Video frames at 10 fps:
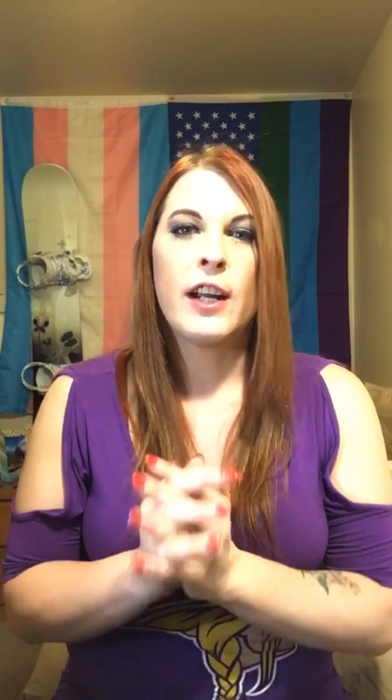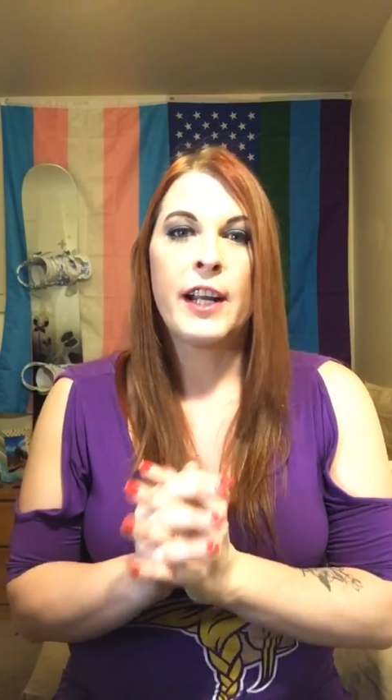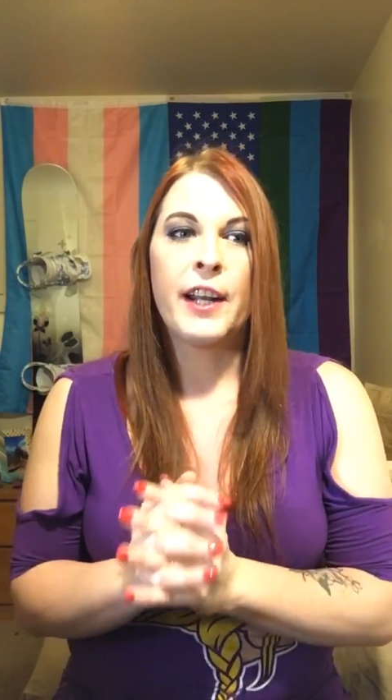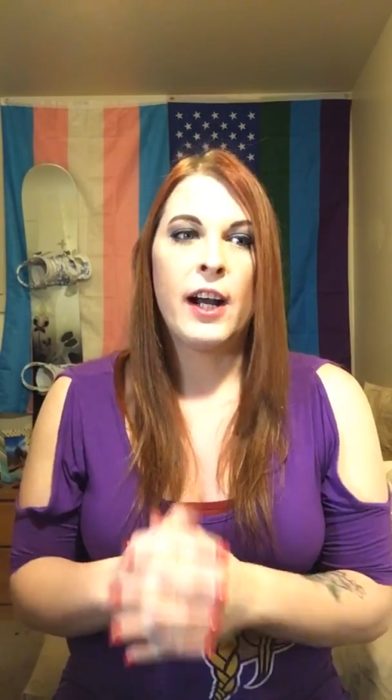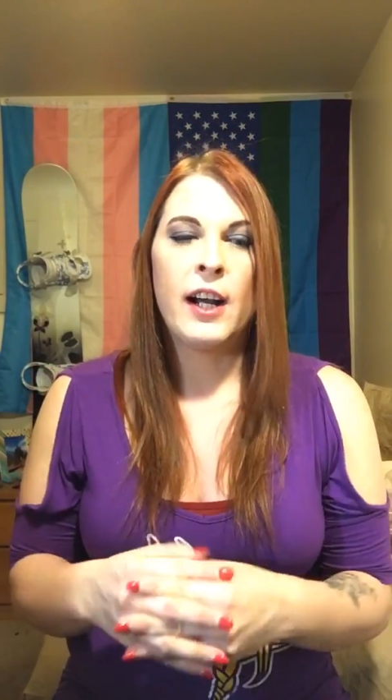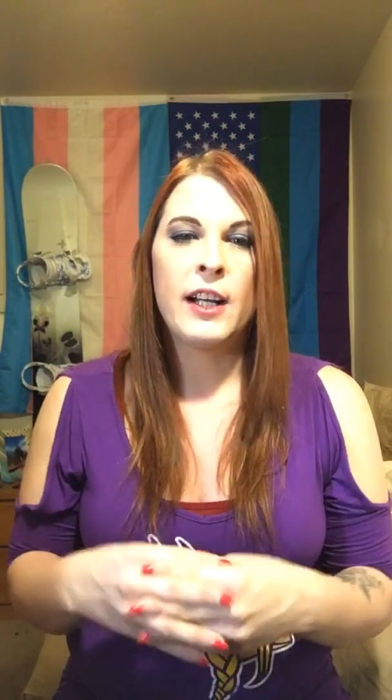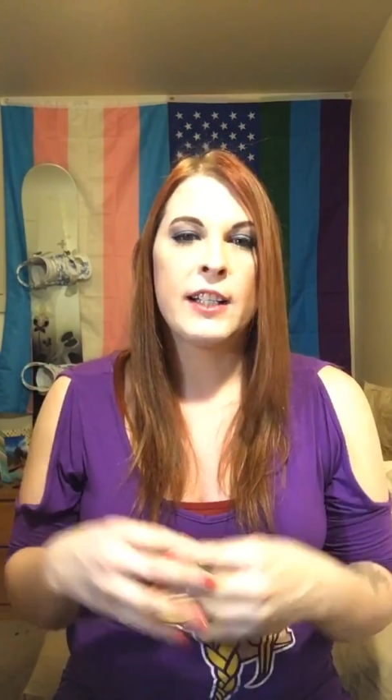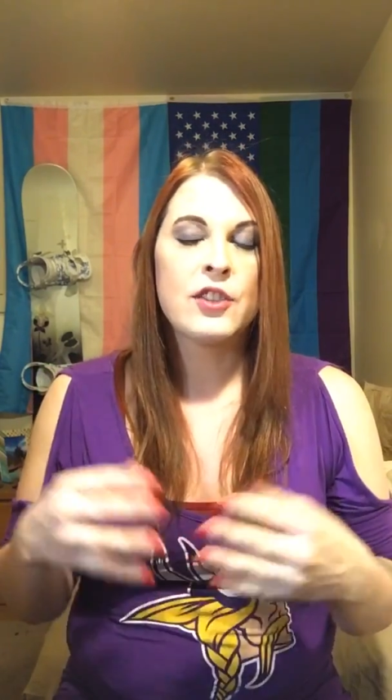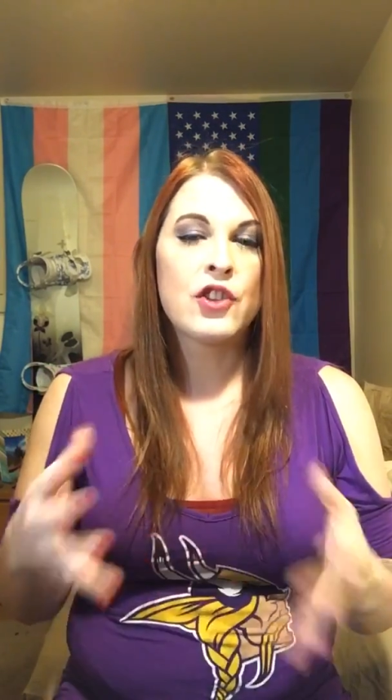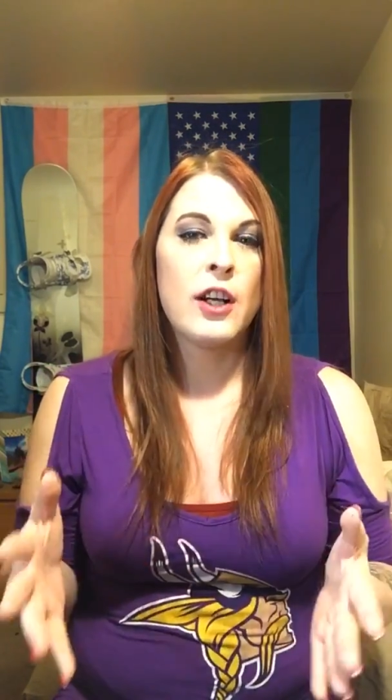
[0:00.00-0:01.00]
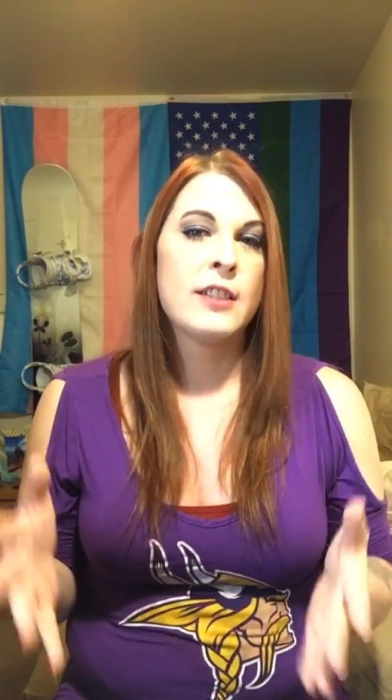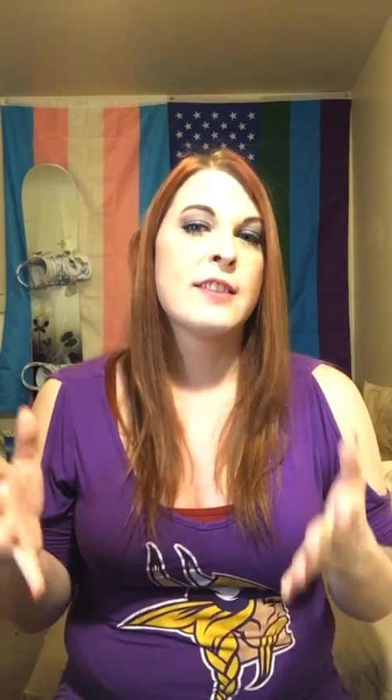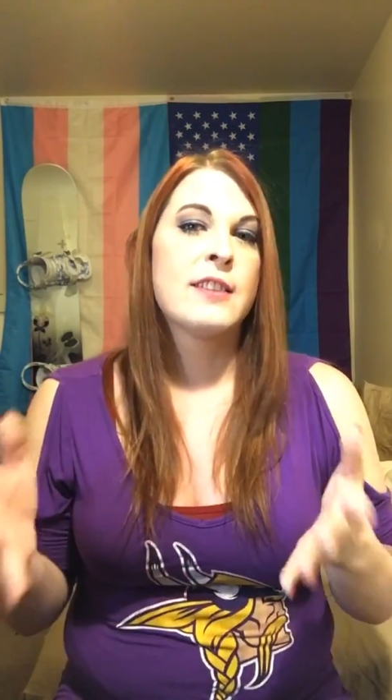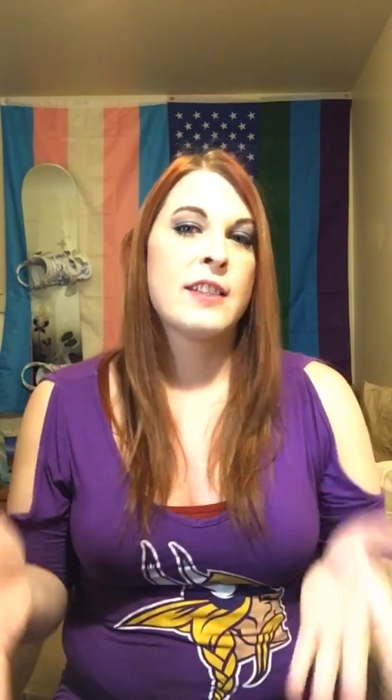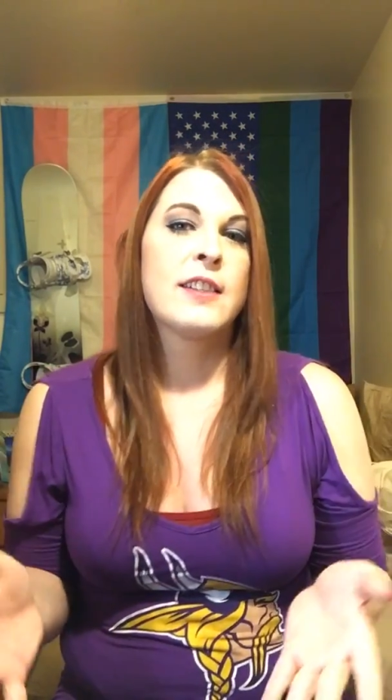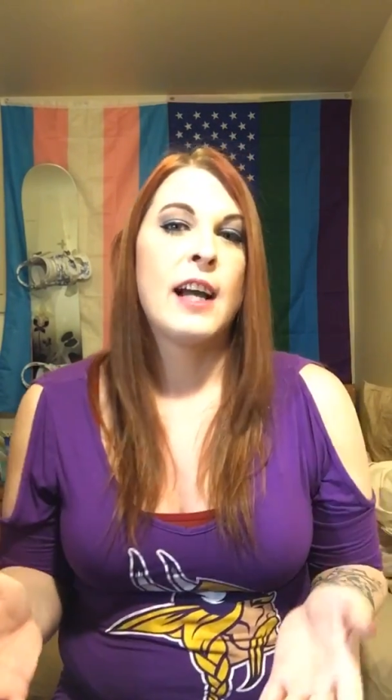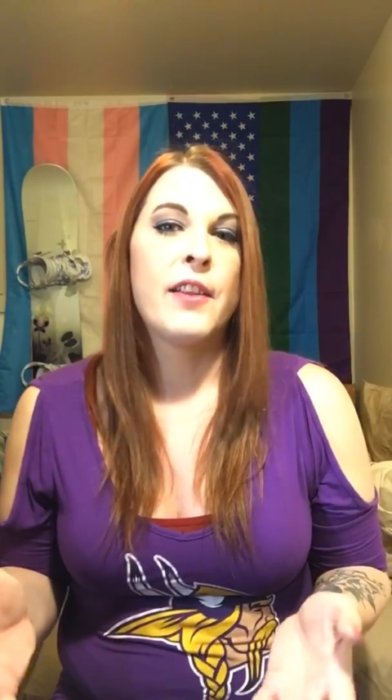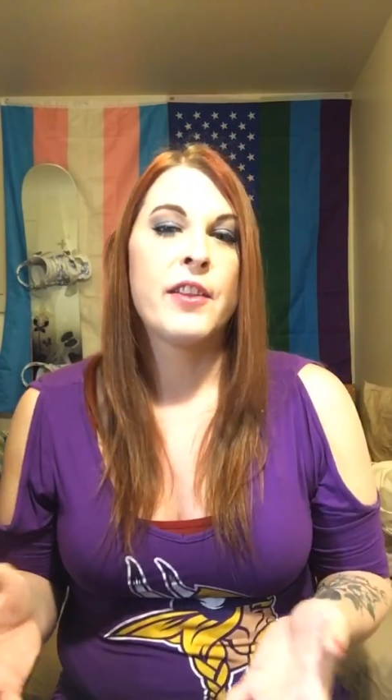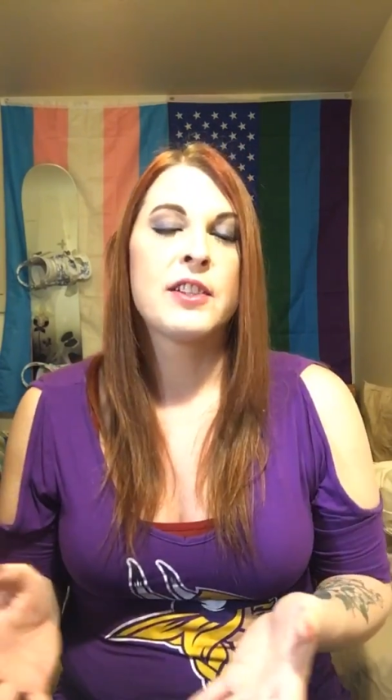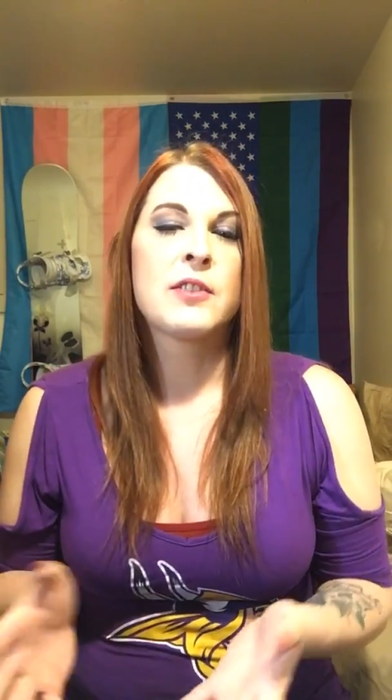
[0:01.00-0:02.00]
and I just did
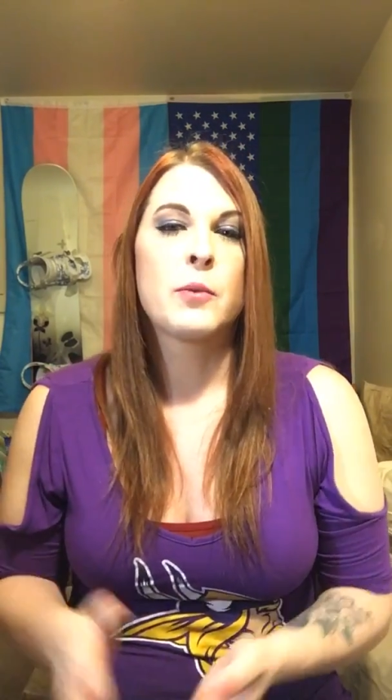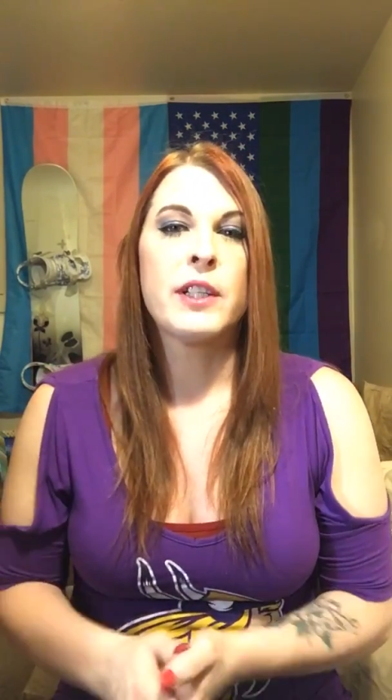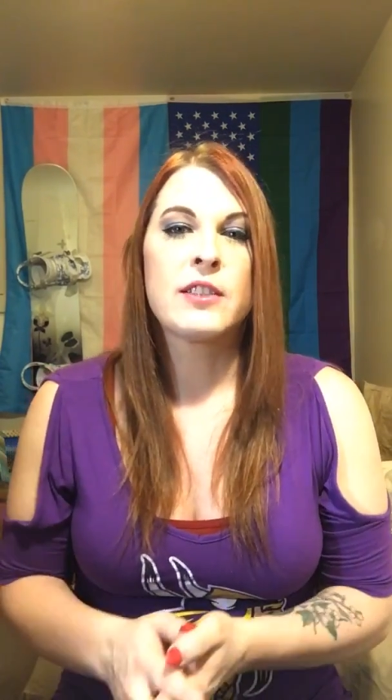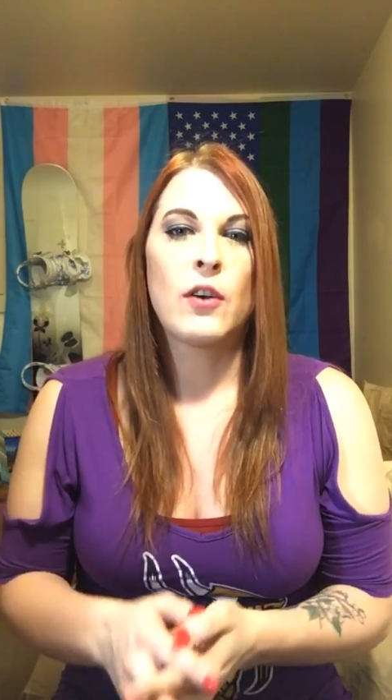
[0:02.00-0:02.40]
that this week.